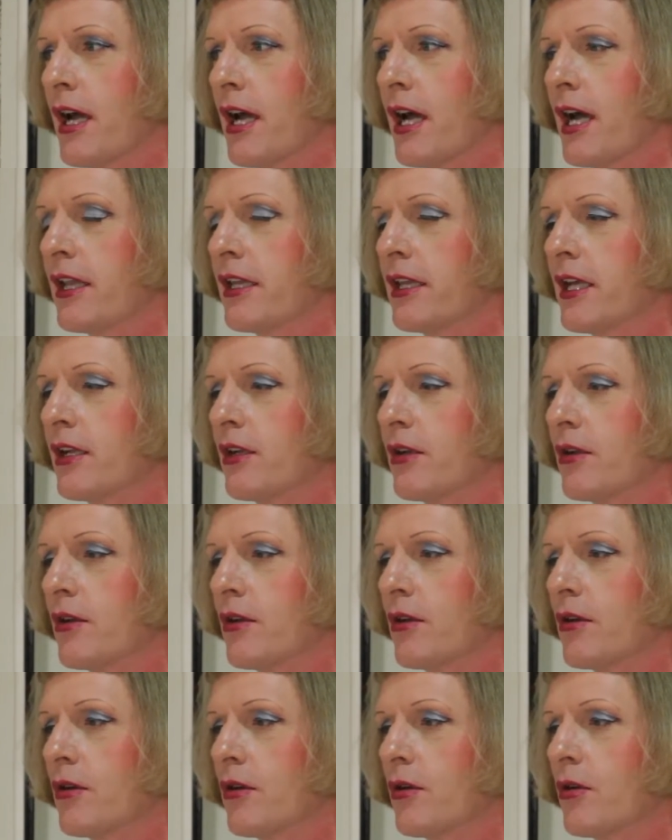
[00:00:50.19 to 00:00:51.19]
And then
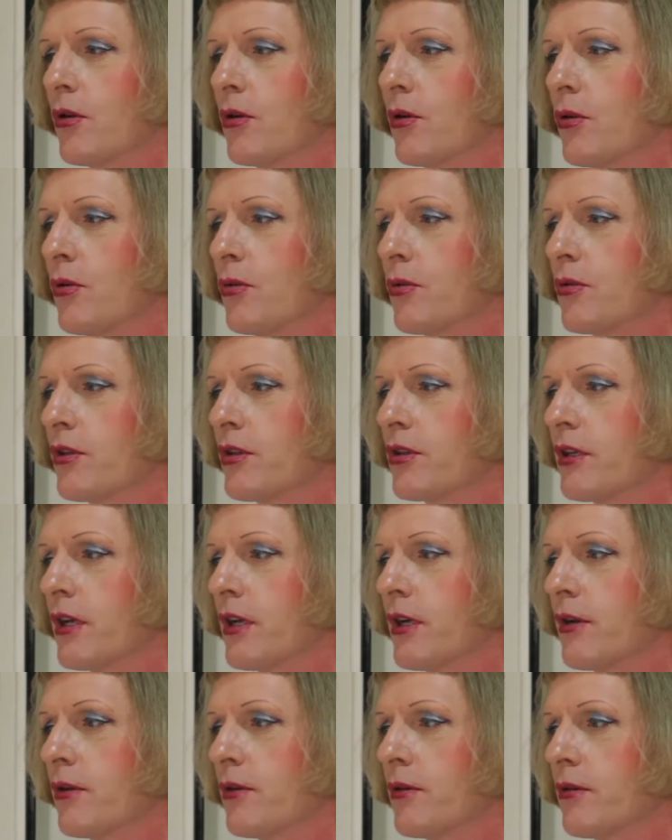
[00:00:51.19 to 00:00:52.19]

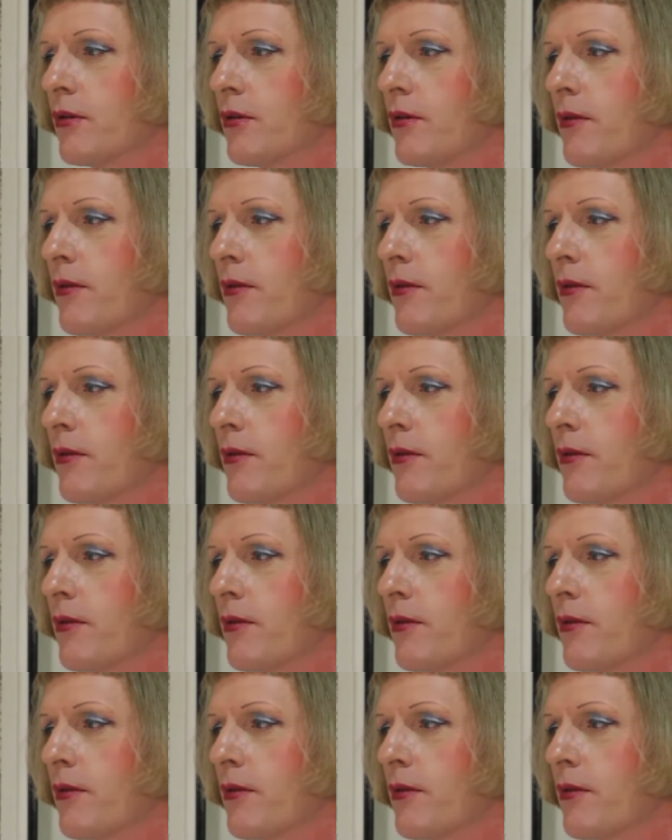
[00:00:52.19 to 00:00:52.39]
also